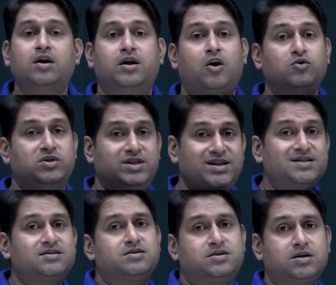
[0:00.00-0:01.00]
Now
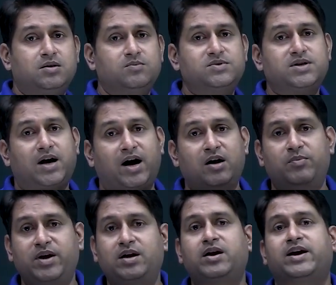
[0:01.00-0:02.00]
these terms are
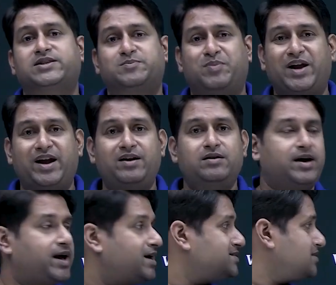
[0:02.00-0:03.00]
being explained
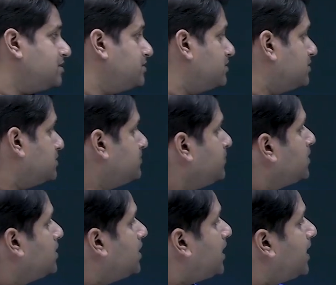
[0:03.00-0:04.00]
as under,
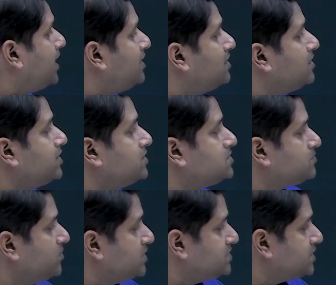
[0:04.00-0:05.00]
L is
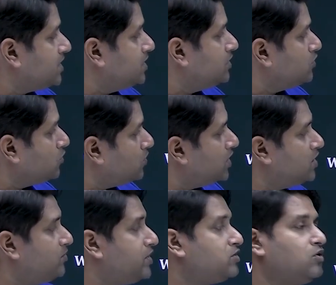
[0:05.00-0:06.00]
basically lower
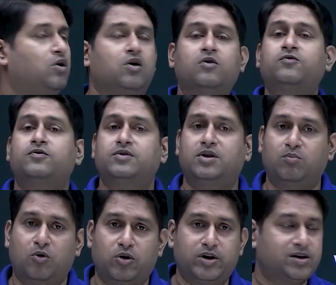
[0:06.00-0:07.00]
limit of the
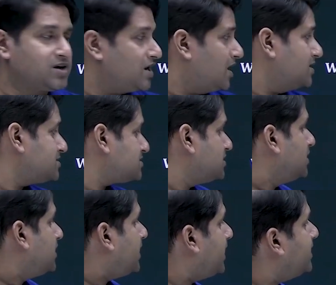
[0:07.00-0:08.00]
model class,
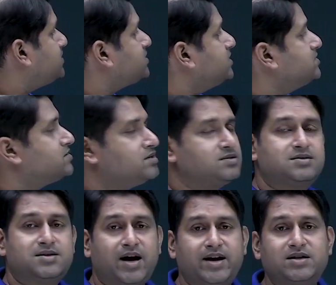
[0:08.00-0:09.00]
H is the
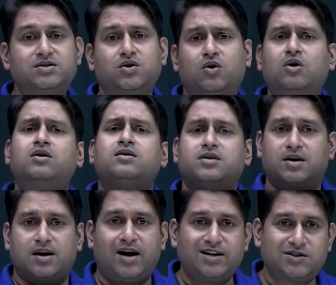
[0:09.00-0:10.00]
size or the
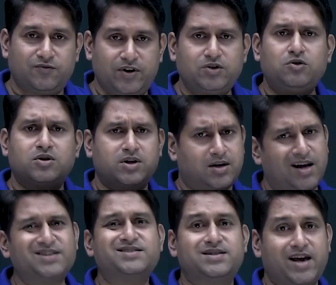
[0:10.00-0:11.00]
class width or the
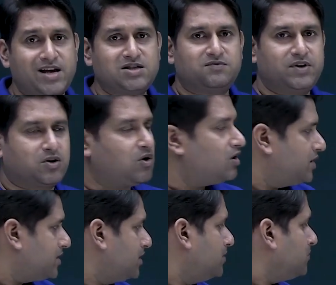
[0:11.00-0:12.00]
class size we call it,